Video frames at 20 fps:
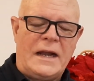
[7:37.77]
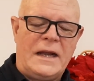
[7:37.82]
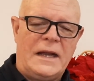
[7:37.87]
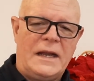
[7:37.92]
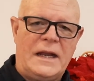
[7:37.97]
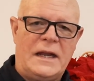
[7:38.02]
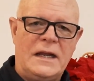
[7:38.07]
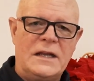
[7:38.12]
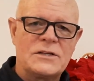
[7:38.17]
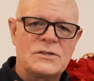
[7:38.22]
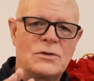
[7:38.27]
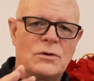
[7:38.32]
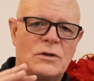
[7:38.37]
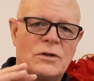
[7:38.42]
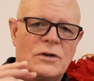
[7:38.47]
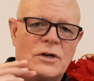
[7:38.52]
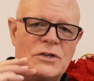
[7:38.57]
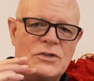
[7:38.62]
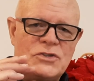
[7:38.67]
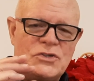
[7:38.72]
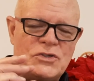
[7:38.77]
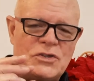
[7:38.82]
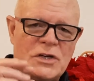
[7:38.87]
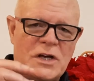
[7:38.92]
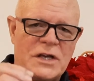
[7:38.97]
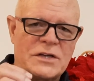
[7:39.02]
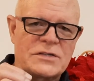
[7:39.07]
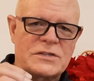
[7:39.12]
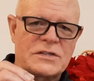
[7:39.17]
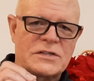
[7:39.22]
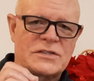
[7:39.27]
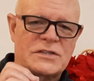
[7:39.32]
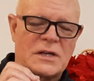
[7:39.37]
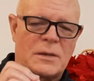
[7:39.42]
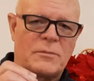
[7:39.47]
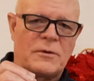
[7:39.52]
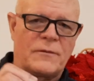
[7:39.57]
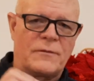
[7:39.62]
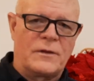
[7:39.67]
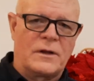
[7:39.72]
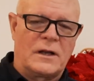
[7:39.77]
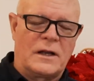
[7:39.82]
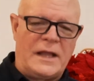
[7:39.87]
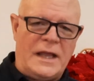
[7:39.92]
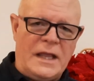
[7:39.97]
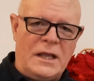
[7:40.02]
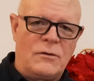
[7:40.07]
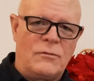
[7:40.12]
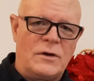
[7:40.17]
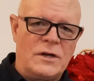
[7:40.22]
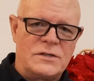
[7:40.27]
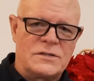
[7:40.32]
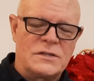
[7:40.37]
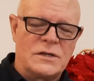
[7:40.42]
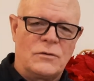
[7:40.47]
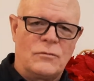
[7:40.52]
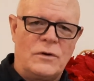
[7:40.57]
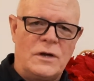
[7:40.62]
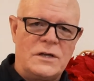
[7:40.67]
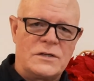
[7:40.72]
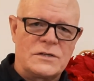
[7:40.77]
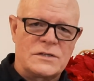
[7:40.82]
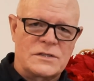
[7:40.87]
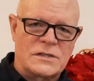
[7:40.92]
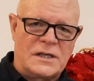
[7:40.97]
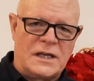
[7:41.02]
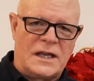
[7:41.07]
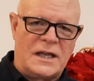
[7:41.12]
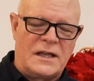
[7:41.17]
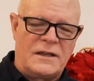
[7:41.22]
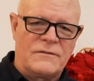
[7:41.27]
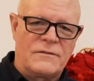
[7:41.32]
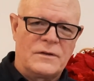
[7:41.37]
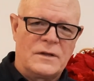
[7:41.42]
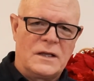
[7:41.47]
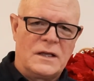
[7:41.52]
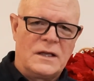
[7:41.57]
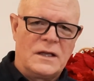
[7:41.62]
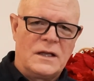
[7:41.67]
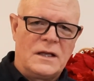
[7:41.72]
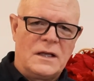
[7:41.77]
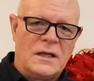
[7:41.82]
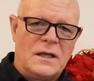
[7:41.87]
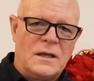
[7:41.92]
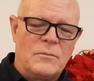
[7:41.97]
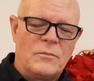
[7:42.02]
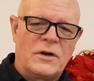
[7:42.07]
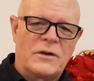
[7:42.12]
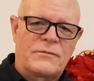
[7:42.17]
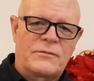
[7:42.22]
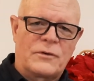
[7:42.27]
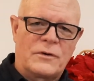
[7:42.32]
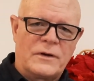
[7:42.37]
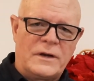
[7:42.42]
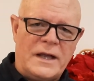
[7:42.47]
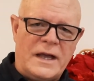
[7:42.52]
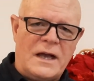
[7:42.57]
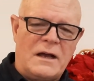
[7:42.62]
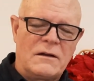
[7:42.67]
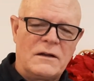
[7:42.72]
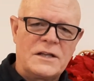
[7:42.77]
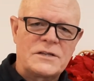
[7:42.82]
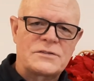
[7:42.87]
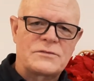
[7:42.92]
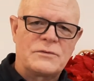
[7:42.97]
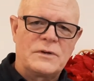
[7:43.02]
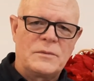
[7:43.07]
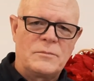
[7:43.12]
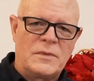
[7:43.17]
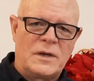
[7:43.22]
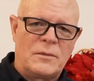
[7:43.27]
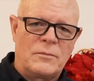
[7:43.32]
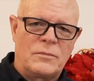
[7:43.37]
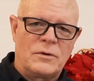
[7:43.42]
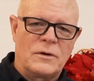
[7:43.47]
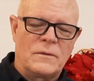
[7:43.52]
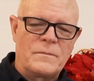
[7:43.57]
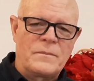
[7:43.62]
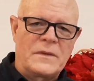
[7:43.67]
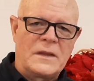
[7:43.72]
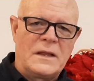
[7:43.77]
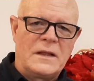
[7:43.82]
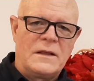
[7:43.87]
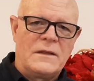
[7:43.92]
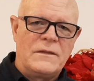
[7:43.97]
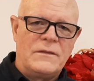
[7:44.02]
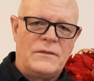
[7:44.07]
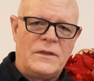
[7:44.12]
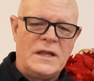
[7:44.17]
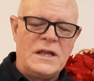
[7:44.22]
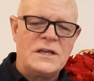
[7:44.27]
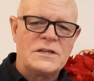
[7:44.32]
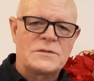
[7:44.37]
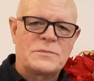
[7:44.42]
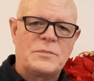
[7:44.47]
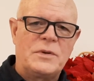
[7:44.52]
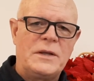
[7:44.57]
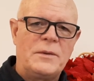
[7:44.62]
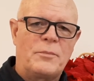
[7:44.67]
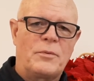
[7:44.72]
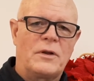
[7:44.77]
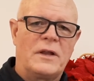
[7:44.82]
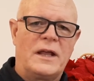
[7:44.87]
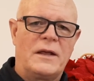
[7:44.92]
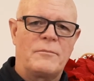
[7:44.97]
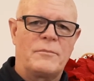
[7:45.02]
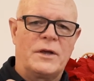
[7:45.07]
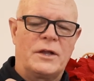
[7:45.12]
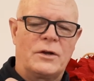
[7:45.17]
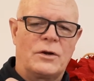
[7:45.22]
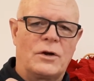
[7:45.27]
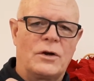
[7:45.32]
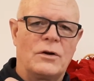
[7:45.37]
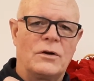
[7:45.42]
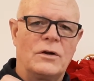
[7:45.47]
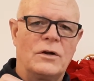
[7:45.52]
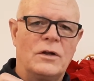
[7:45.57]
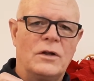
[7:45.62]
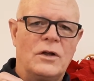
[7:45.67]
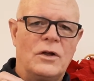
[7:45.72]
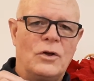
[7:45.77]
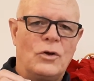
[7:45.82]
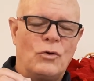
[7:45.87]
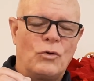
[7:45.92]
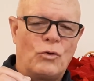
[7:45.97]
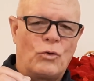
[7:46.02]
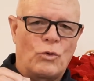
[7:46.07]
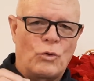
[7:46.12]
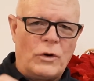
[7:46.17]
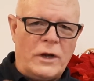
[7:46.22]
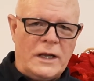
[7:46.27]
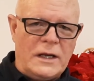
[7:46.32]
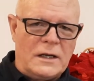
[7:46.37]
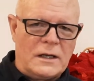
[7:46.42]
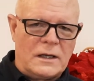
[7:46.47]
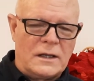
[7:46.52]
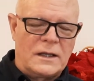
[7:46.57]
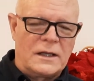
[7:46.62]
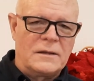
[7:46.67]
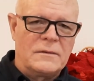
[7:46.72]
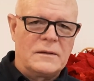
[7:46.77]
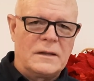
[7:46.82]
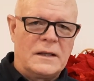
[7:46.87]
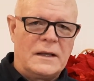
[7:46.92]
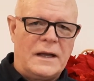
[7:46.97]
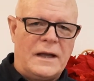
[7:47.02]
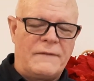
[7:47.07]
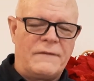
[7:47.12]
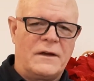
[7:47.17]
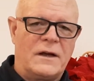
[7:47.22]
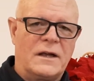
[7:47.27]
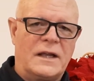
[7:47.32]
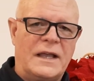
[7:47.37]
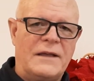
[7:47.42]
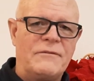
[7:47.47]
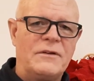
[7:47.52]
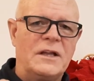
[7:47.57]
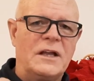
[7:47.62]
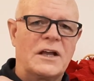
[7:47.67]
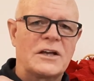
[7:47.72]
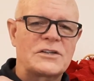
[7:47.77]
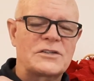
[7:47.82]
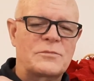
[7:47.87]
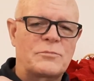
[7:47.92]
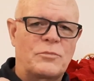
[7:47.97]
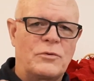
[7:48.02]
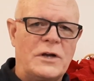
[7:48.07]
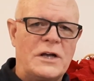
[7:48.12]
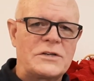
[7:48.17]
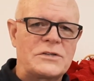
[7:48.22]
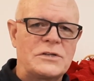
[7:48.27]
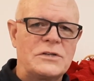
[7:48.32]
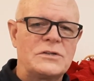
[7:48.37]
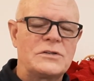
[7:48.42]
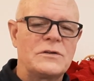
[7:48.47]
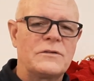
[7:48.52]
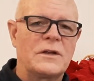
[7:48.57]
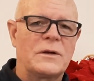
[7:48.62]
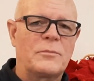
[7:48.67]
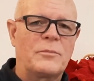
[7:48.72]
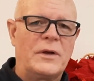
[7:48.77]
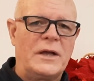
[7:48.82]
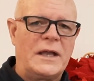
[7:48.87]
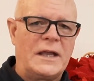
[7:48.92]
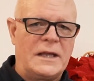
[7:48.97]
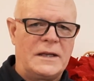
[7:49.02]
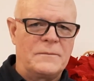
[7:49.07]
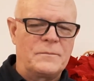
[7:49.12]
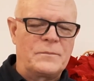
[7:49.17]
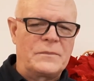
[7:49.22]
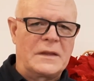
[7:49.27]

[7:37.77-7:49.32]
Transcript: It is going to adjust some of the language that we just gave. But for now, let's remember, these people have been hurt greatly, and they're giving expression to their pain.